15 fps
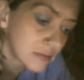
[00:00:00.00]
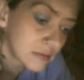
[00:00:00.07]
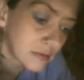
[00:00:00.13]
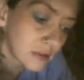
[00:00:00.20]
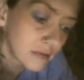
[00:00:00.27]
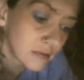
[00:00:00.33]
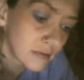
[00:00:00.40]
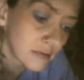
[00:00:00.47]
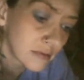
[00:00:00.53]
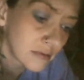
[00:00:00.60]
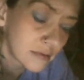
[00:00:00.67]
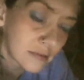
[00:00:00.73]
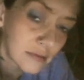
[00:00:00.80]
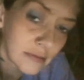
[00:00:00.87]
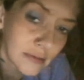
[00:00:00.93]
And,
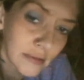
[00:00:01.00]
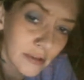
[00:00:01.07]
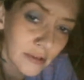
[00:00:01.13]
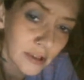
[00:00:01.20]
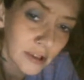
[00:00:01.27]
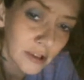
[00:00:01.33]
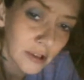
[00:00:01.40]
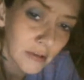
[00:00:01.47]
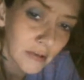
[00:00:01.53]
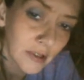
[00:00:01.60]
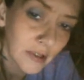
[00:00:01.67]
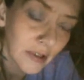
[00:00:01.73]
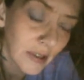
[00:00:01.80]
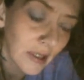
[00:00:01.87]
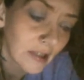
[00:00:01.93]
she told me
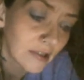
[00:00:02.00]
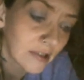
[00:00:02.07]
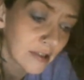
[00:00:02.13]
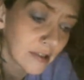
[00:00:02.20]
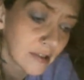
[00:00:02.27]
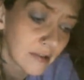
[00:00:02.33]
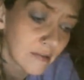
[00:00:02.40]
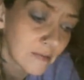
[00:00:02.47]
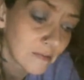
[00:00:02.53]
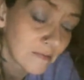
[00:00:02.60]
that that's